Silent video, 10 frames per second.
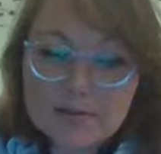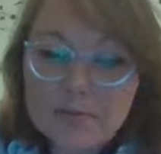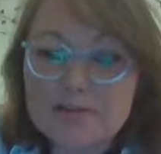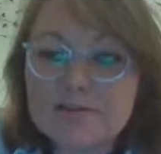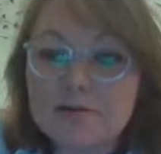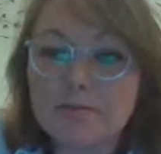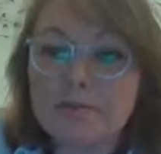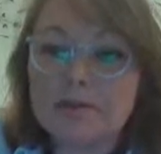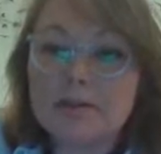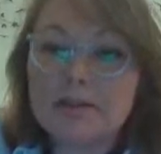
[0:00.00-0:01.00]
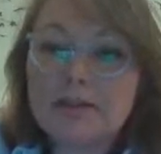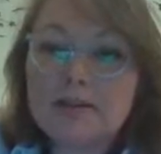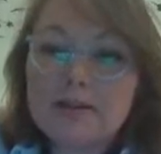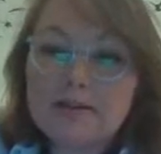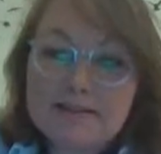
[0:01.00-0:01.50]
Schoenmakers Kop,
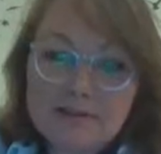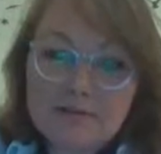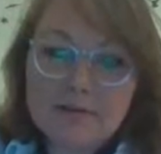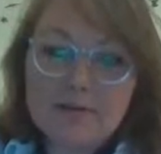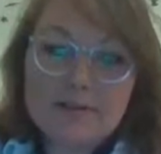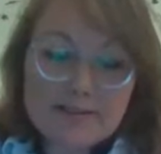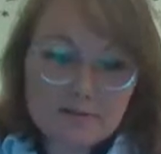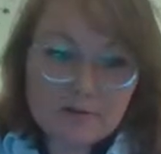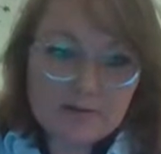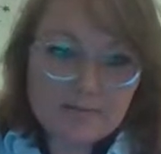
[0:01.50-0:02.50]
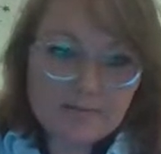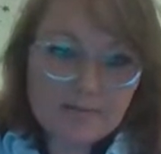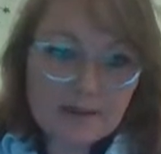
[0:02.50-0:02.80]
Seaview, etc.